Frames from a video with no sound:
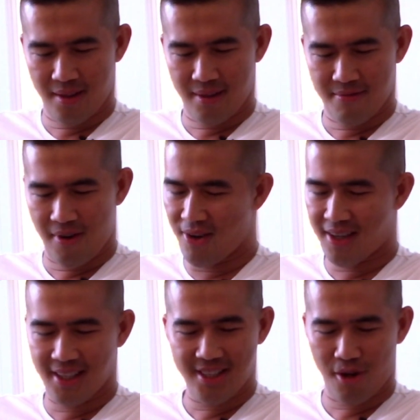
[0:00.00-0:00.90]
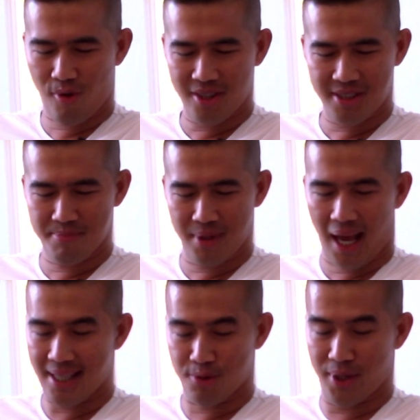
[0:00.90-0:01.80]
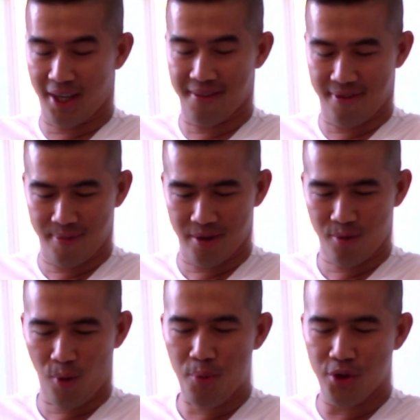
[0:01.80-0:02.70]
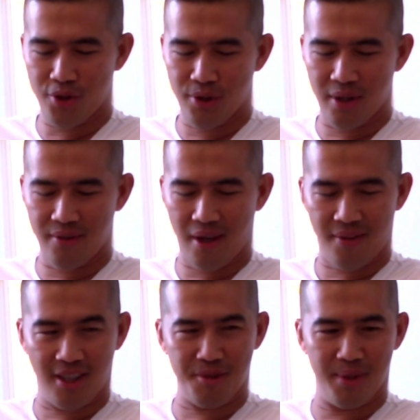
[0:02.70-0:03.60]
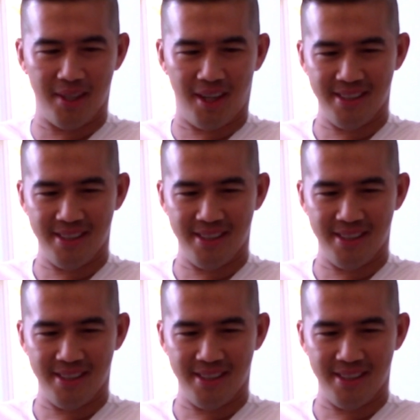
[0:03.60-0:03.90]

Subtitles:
very cliche question, but I actually want to hear from you. What would you do if you have $100 million?